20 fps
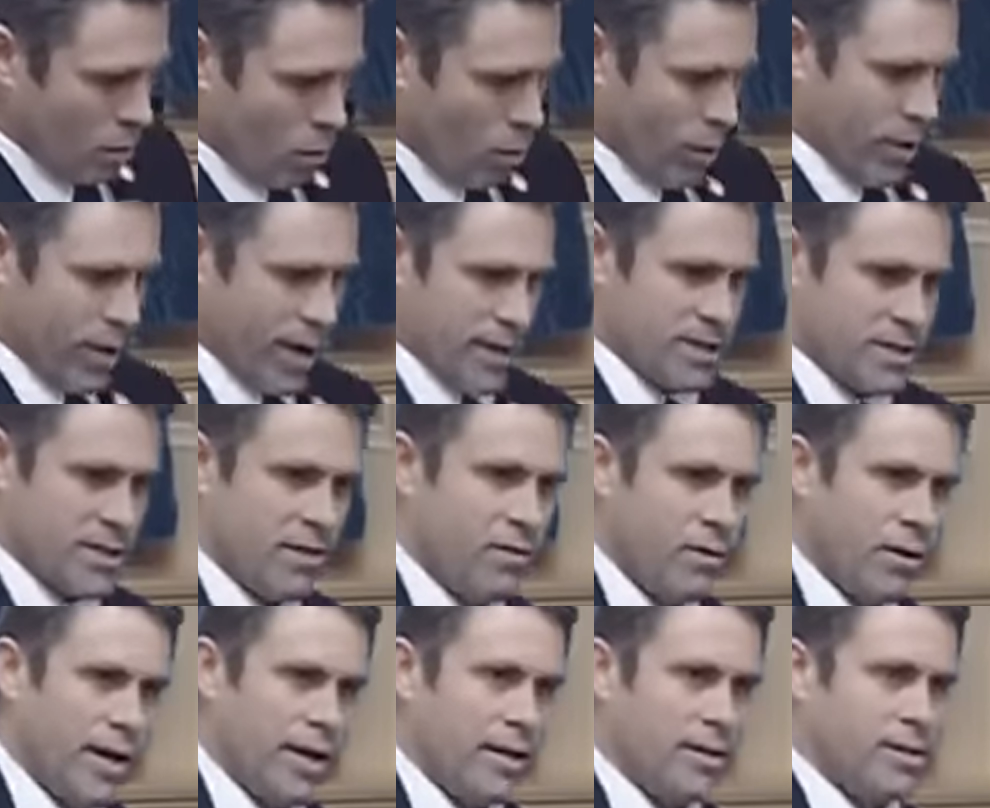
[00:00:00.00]
where you had
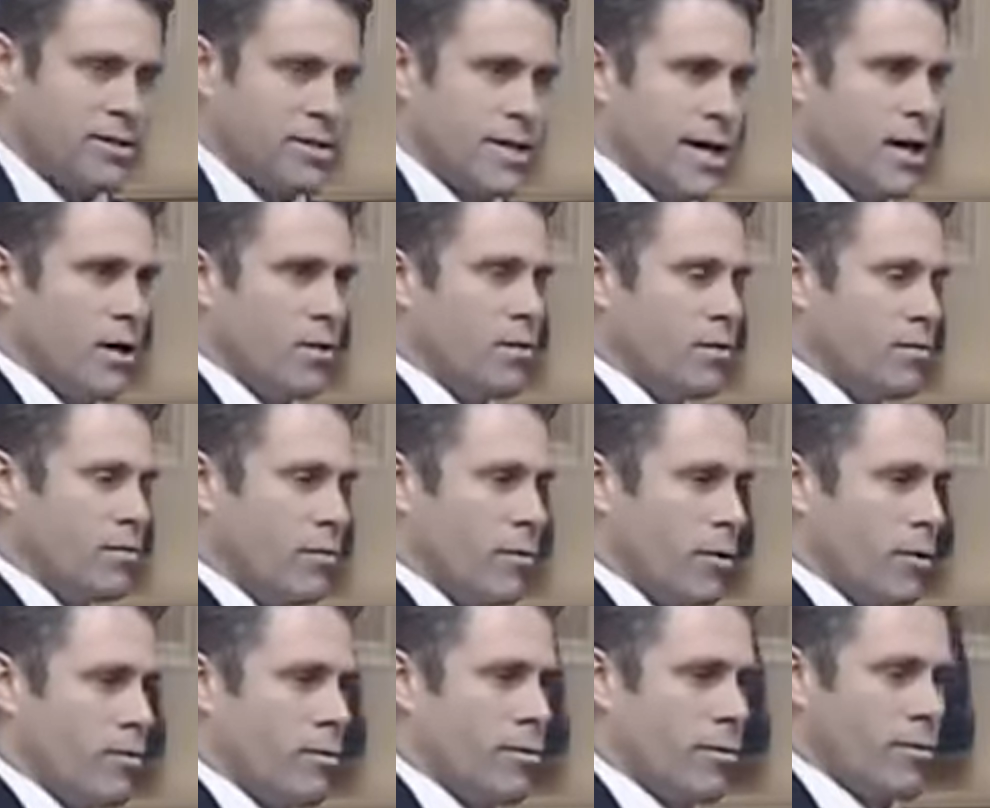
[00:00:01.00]
several analysts now
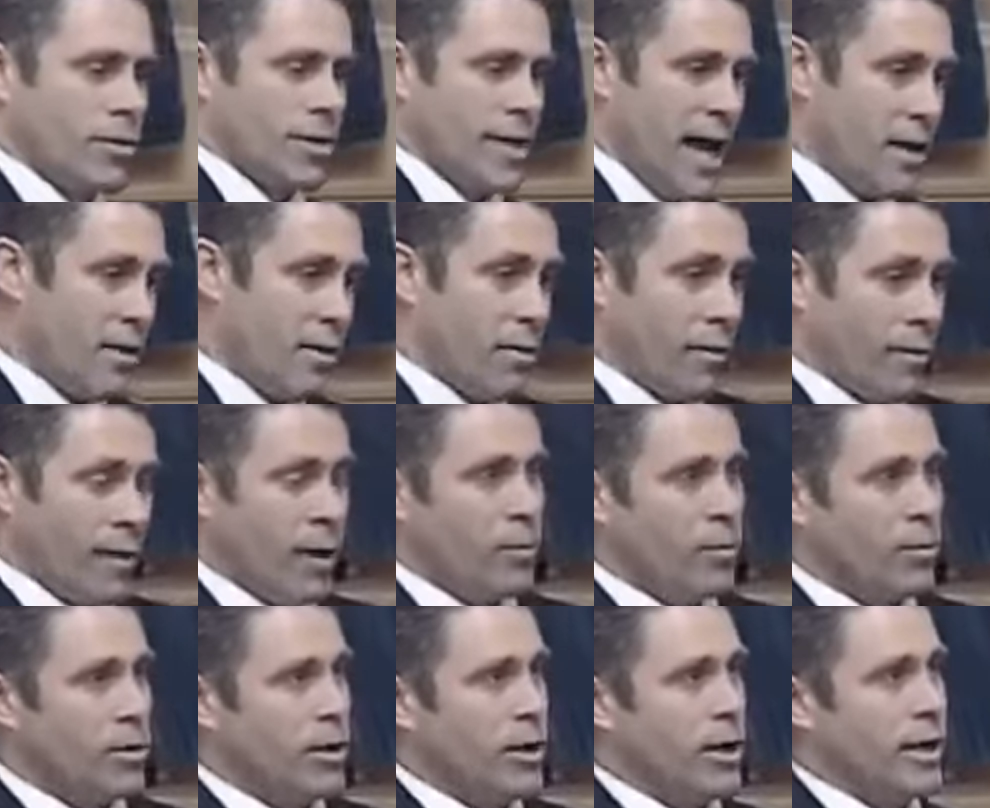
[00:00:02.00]
confirm through the data that they
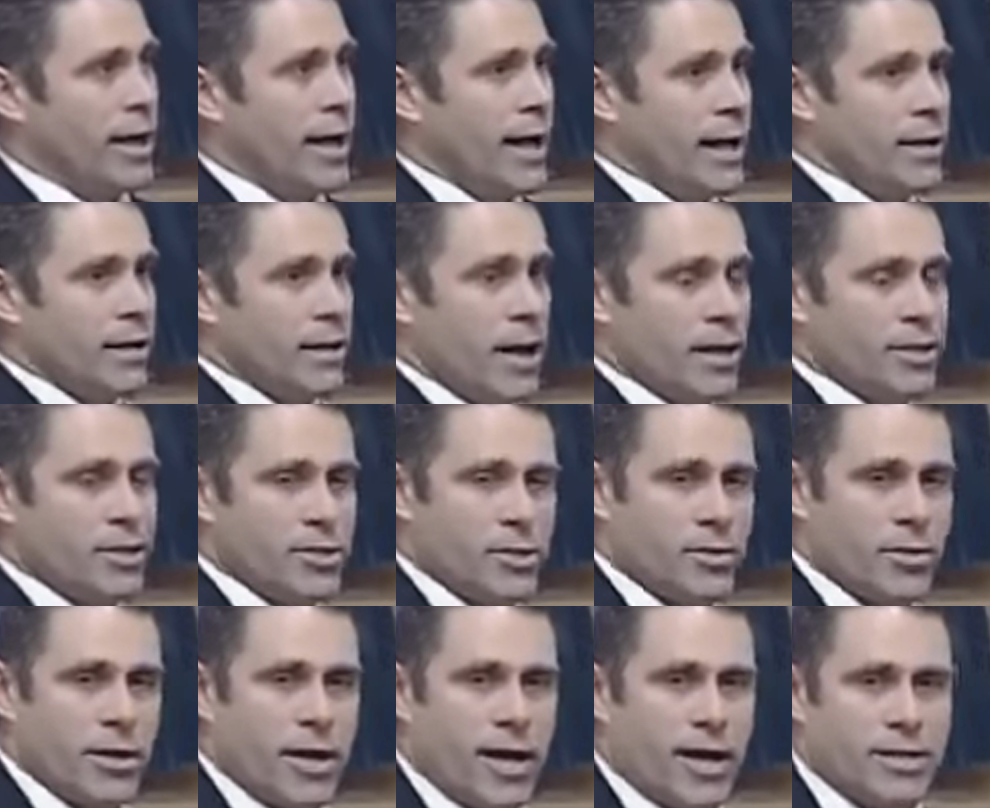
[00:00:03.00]
were looking at, not
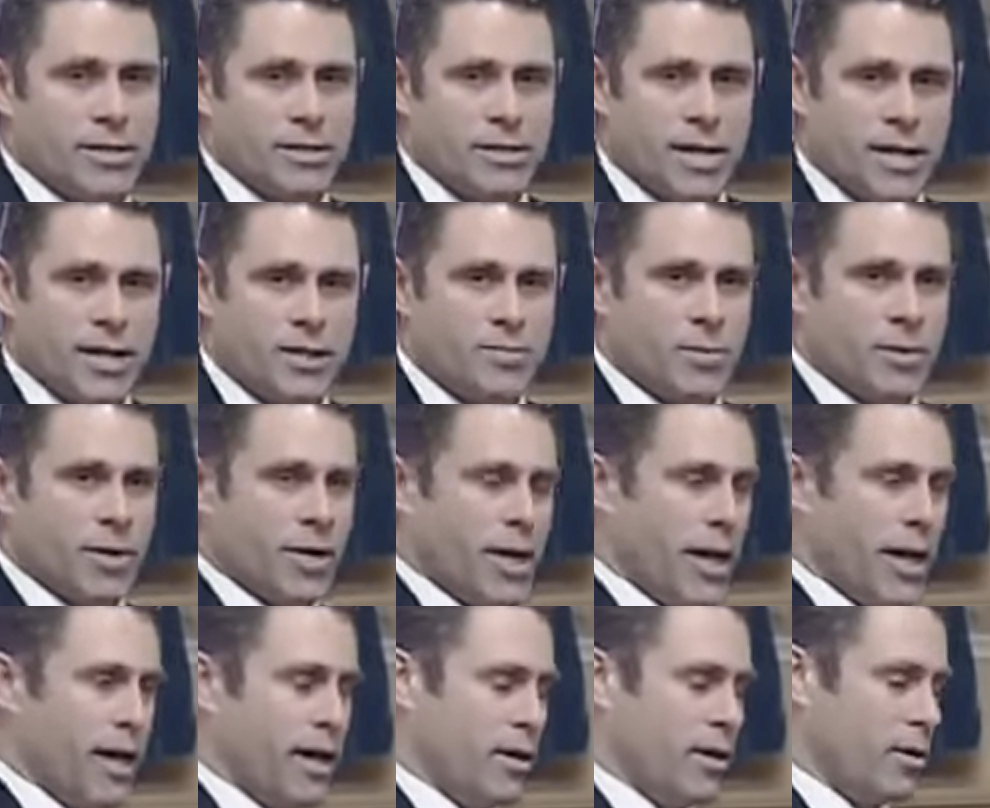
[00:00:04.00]
just in the United States, but in
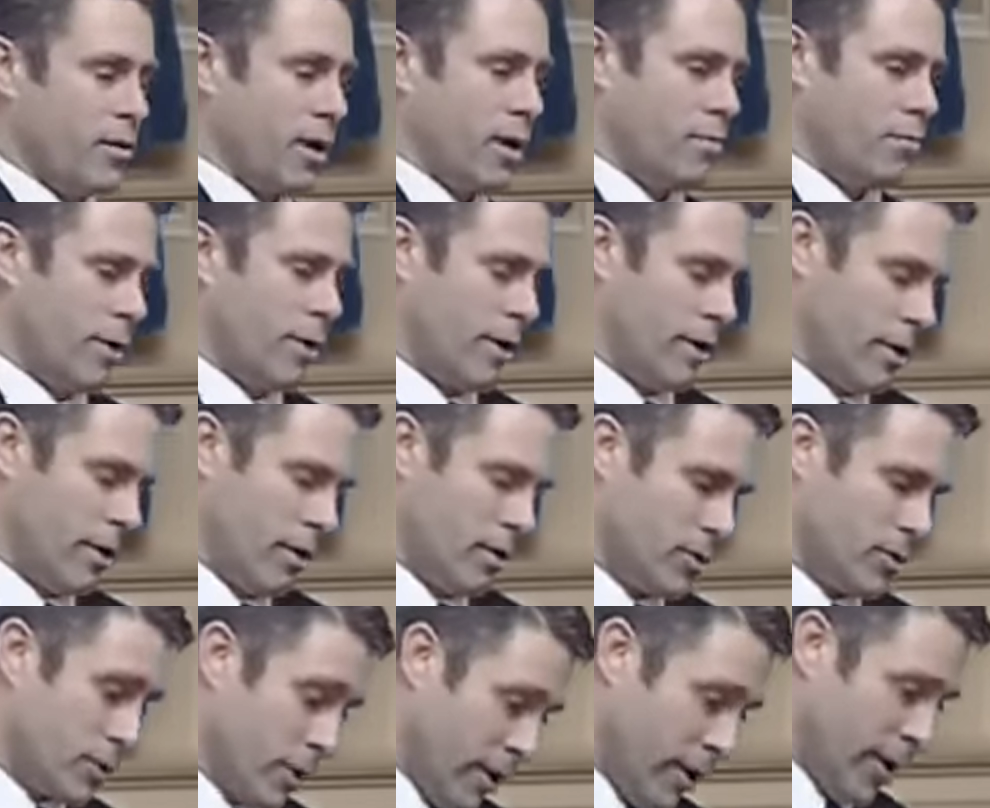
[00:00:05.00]
Canada, Great Britain, and
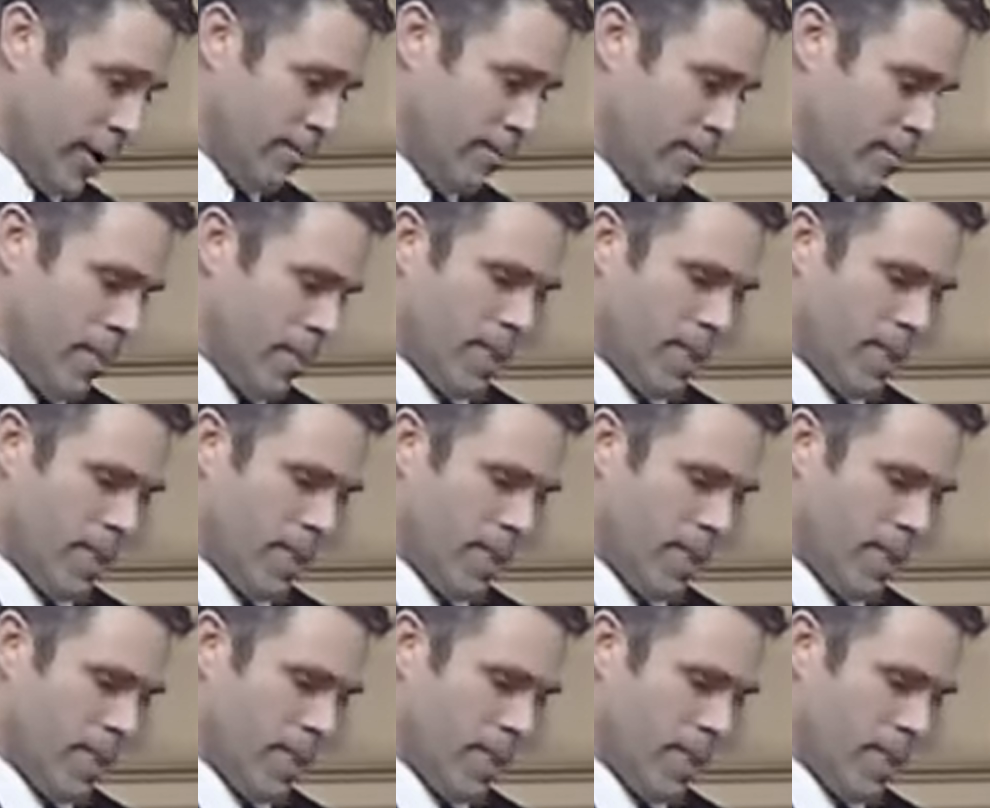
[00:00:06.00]
Australia,